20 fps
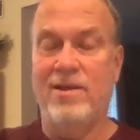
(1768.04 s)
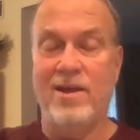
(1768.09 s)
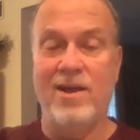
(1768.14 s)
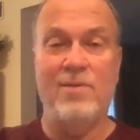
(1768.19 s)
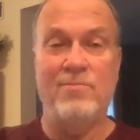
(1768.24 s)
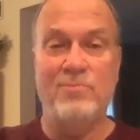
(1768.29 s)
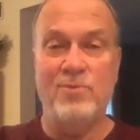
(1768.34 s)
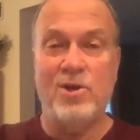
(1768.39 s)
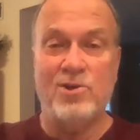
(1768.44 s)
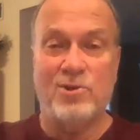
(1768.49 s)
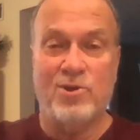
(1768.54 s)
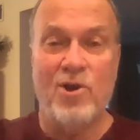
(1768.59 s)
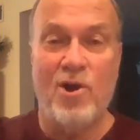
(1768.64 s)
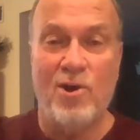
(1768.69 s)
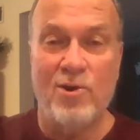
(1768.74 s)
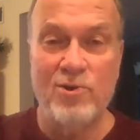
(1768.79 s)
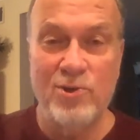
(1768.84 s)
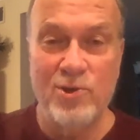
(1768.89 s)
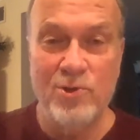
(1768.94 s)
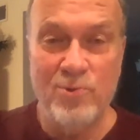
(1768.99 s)
I'm not
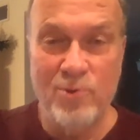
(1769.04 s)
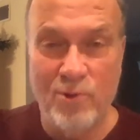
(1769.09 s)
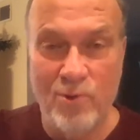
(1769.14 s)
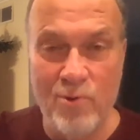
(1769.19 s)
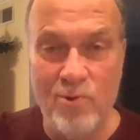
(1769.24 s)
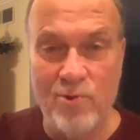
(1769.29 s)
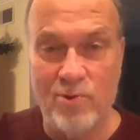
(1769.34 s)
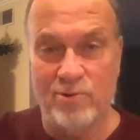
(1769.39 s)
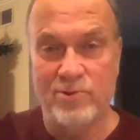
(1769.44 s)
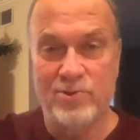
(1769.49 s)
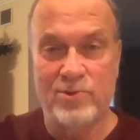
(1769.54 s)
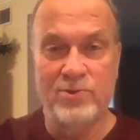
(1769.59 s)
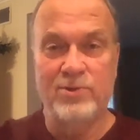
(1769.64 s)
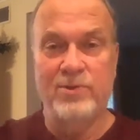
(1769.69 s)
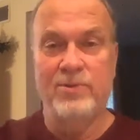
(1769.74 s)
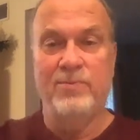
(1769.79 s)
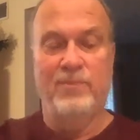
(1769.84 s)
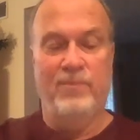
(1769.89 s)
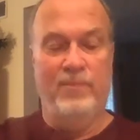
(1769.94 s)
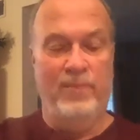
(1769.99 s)
calling you a horse,
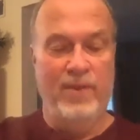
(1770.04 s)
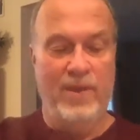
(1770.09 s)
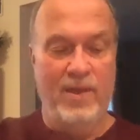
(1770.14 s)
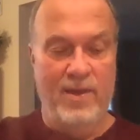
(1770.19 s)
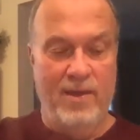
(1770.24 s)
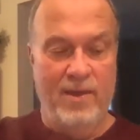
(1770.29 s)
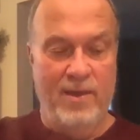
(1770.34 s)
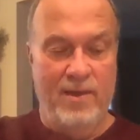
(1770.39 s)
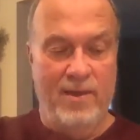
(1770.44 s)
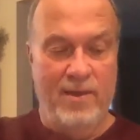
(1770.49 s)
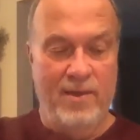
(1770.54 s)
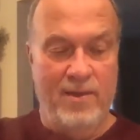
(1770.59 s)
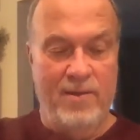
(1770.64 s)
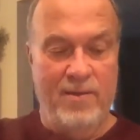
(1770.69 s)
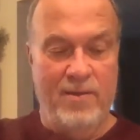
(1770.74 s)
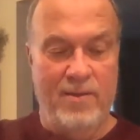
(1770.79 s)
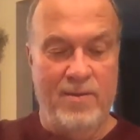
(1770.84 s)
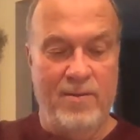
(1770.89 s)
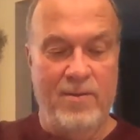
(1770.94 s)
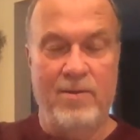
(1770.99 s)

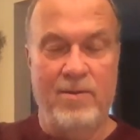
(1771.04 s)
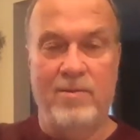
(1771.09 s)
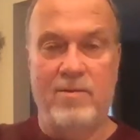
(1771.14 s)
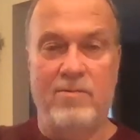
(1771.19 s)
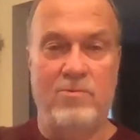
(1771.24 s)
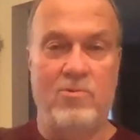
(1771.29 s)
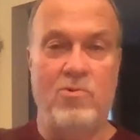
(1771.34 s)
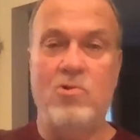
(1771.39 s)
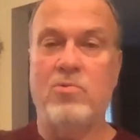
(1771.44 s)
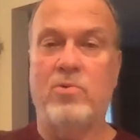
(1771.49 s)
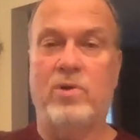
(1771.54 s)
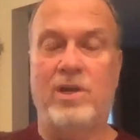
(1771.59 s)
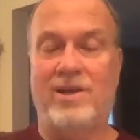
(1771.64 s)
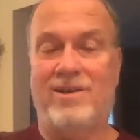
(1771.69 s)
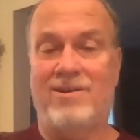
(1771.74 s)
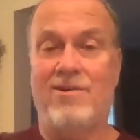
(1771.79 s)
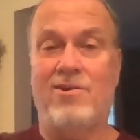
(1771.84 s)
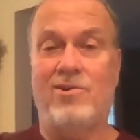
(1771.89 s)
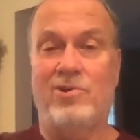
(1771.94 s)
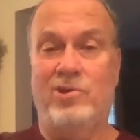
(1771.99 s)
nor would I
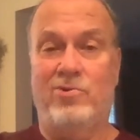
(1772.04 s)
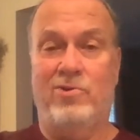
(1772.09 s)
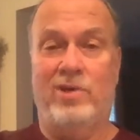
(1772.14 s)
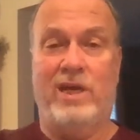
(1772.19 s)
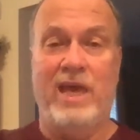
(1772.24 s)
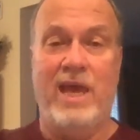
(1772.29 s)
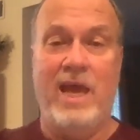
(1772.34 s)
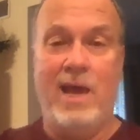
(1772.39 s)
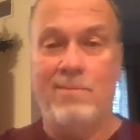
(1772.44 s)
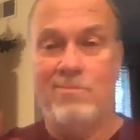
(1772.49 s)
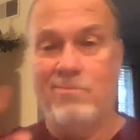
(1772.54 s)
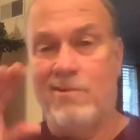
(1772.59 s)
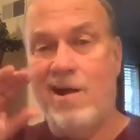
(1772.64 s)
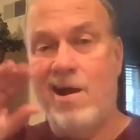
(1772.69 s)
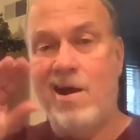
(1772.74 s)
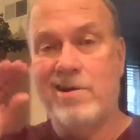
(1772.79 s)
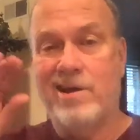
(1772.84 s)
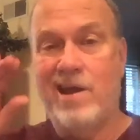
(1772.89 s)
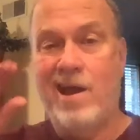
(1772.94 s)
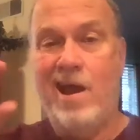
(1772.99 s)
call you a calf.
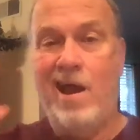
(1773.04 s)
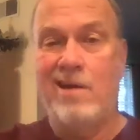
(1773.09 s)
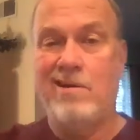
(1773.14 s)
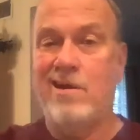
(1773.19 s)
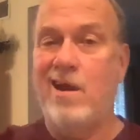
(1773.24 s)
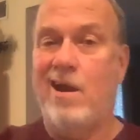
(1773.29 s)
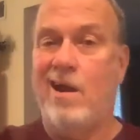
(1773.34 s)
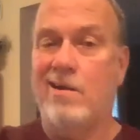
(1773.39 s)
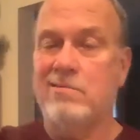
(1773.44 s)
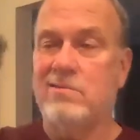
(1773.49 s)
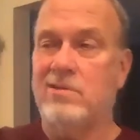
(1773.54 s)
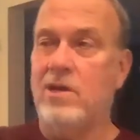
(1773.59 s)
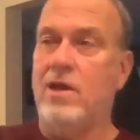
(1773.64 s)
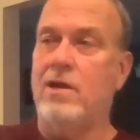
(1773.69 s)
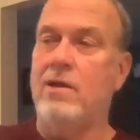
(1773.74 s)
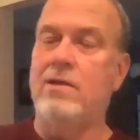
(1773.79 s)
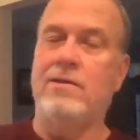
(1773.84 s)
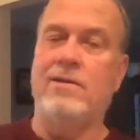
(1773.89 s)
Oh, yeah, yeah.